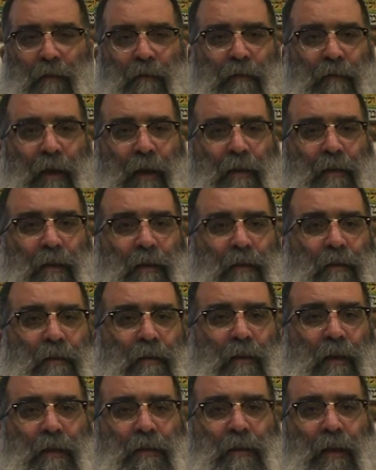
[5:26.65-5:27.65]
The fact
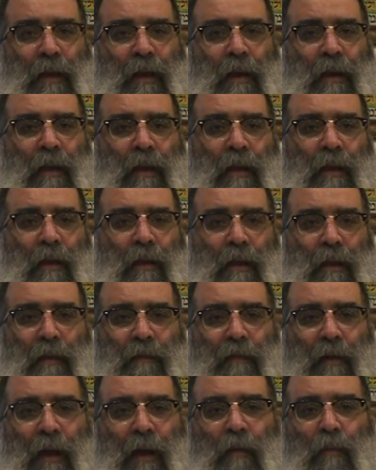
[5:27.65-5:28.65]
that, let's say,
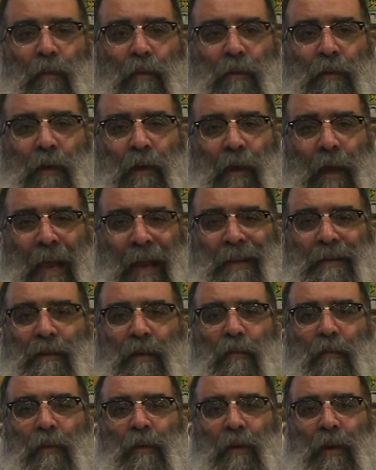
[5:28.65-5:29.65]
if I would uh,
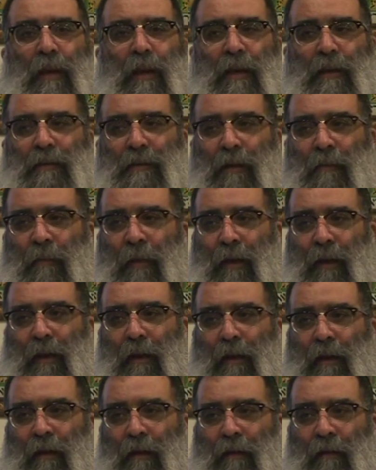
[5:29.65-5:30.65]
excommunicate
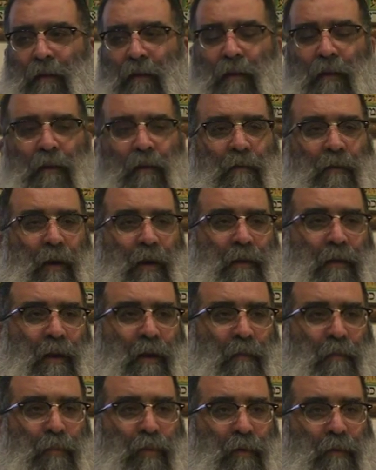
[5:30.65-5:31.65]
somebody here, right, they
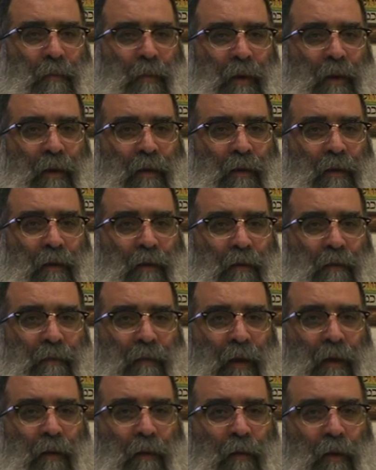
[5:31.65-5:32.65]
can put me,
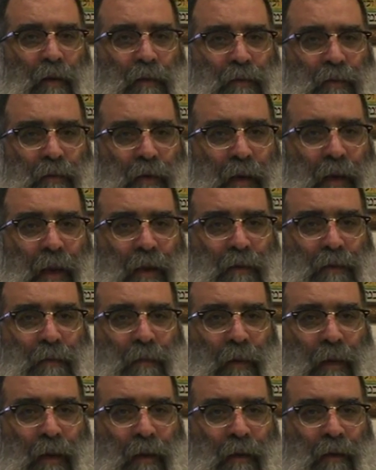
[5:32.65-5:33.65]
file a lawsuit
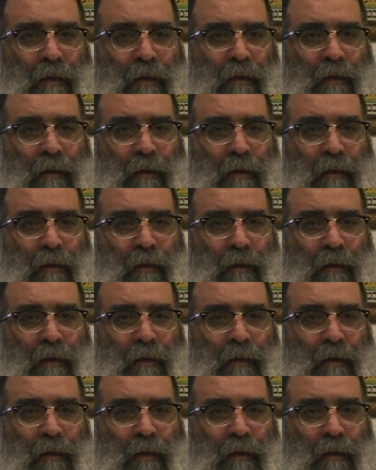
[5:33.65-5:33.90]
against me.